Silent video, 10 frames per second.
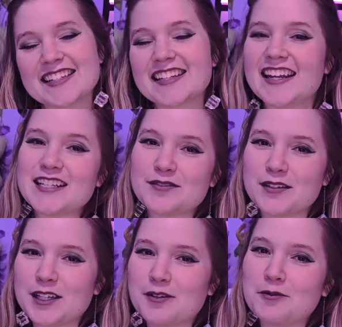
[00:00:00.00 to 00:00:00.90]
In today's
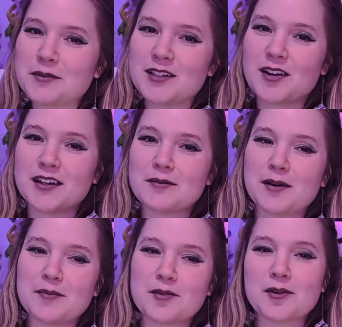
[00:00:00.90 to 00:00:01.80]
video, we'll be talking
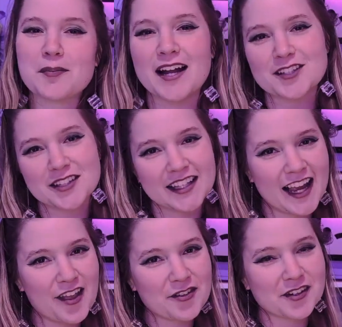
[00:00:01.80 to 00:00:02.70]
about more Magic the
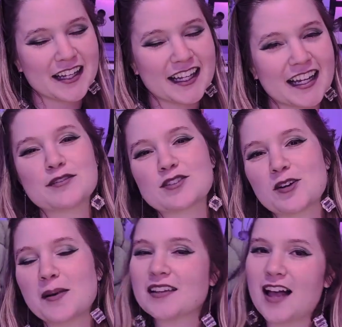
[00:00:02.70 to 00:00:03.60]
Gathering. If you saw
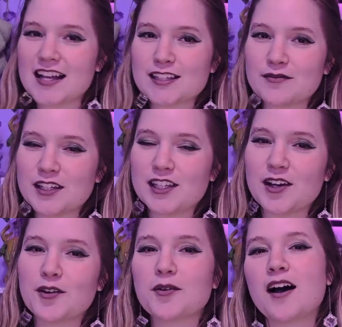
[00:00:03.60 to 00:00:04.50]
my last
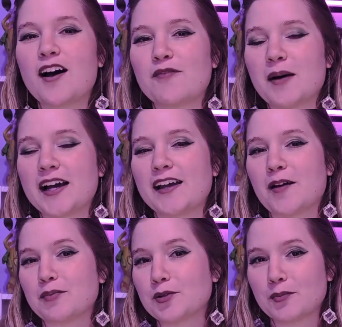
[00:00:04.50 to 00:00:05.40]
video of my
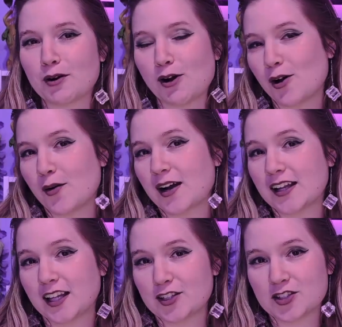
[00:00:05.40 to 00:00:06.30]
Bloomburrow
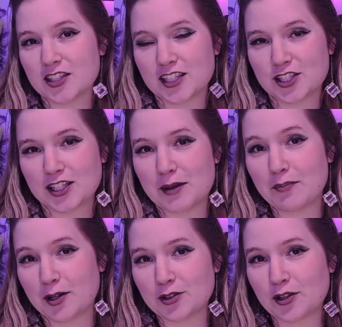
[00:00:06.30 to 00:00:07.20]
Collector's Edition and
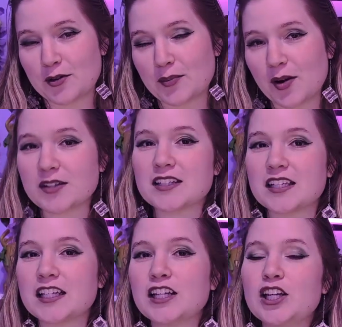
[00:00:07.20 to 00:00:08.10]
Bundle
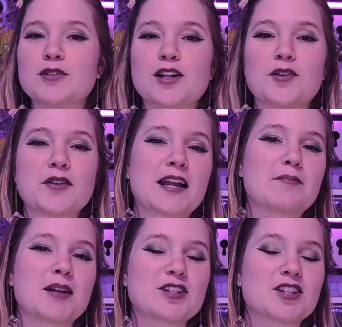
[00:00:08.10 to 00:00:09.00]
unboxing, you would know that I
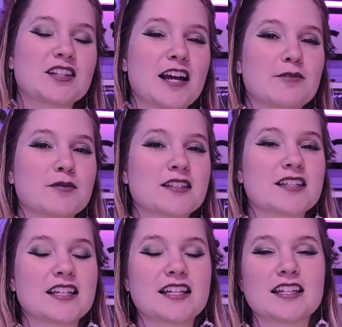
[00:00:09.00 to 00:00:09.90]
mentioned I was
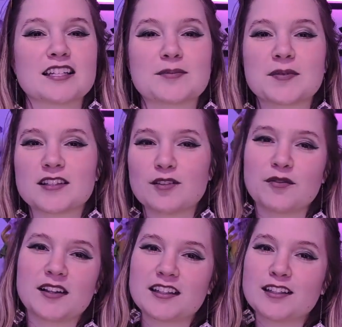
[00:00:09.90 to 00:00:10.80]
seeking
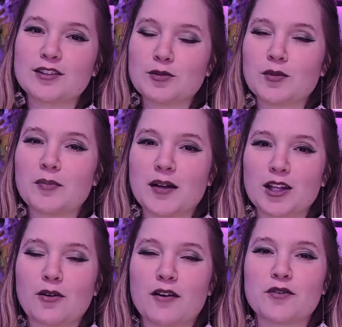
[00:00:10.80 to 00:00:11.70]
specifically Lumra
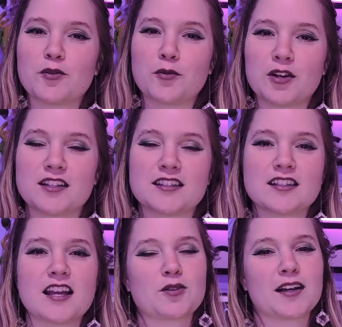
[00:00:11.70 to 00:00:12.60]
Bellow of the
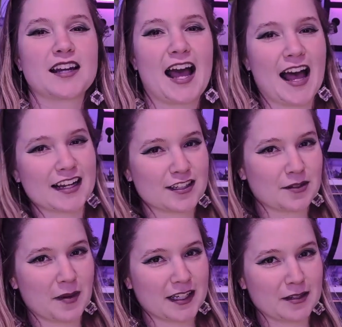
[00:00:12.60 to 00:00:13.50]
Woods so I could add it to
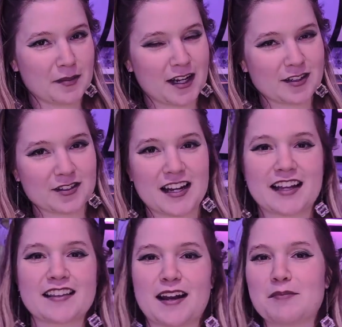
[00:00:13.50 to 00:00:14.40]
my commander
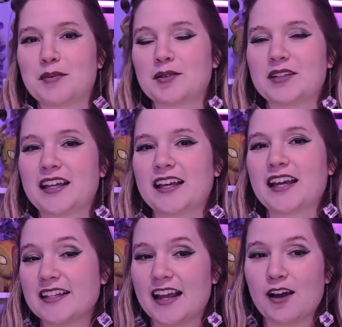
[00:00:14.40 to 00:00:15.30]
deck that I'm building.
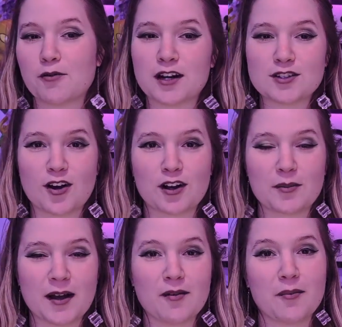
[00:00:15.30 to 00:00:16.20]
Today I want to talk
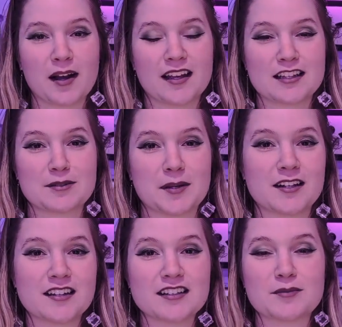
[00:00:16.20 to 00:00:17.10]
about my
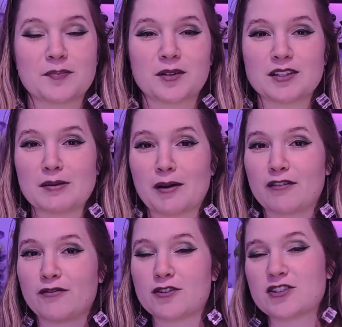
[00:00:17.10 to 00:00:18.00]
experience building my
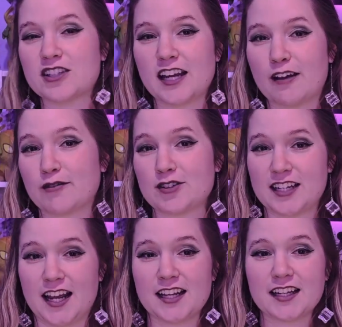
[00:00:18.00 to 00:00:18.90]
first ever
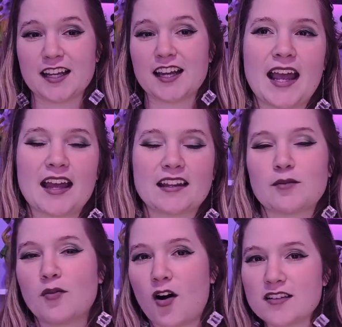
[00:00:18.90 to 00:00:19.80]
deck and the
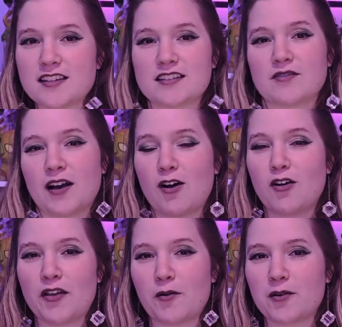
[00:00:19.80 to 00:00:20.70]
process of how
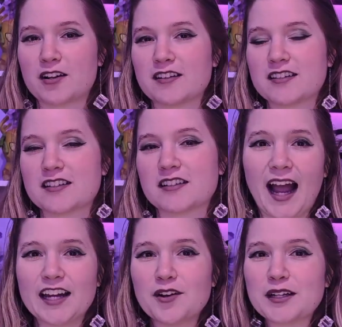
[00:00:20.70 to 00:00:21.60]
all that works.
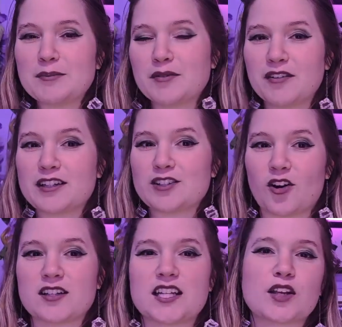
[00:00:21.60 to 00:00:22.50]
I know it can be very
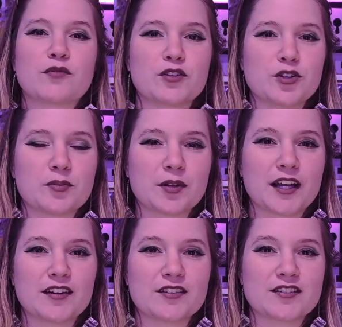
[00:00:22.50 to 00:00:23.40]
daunting for new
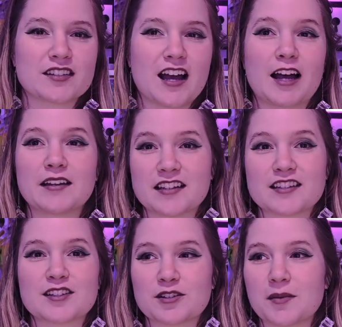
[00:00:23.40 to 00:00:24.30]
players. I
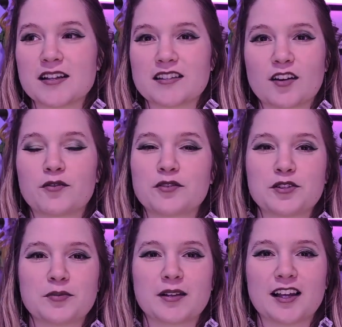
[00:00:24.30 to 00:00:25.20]
consider myself a
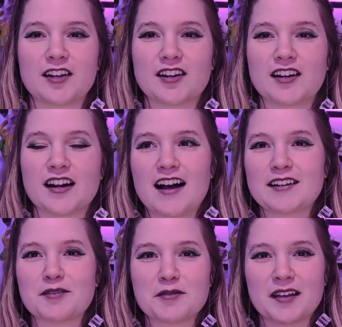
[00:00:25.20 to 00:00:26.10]
new player. I
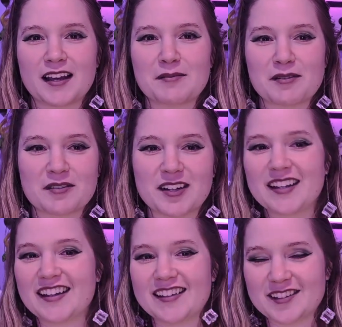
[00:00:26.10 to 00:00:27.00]
don't think I'm ever going to
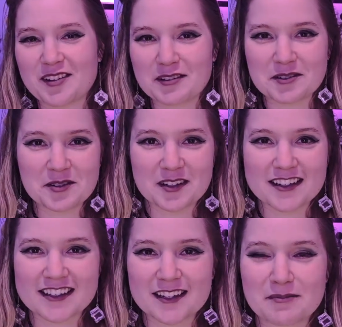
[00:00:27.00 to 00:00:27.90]
get as hardcore
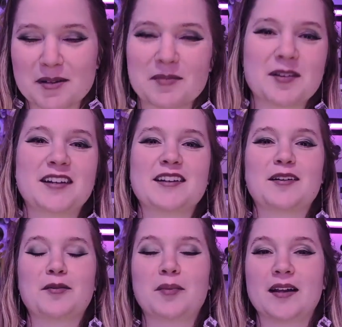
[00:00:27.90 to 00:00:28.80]
as some people I
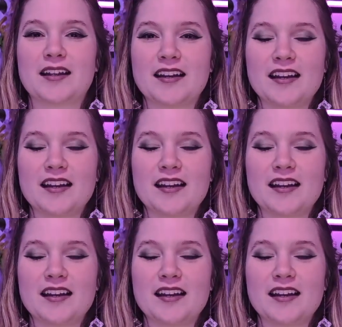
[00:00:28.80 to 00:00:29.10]
know, but